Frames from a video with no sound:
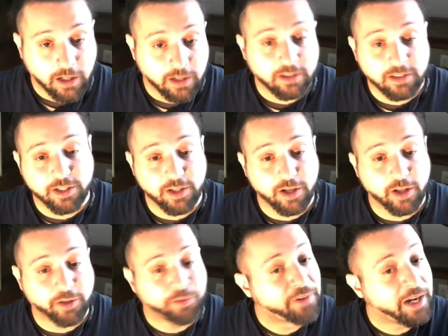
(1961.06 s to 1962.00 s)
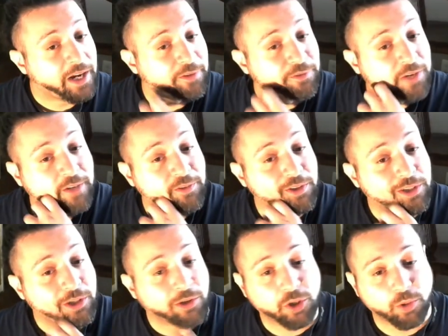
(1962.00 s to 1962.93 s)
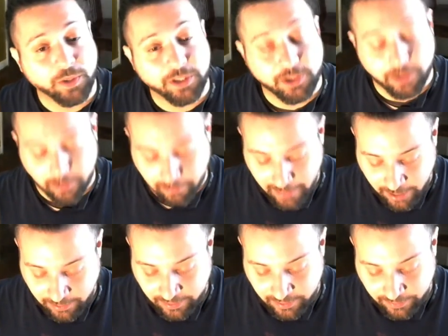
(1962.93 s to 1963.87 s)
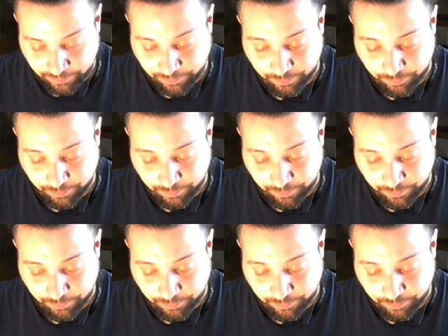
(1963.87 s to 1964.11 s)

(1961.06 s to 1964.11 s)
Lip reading: This is another fan favorite called Crystal Mountain.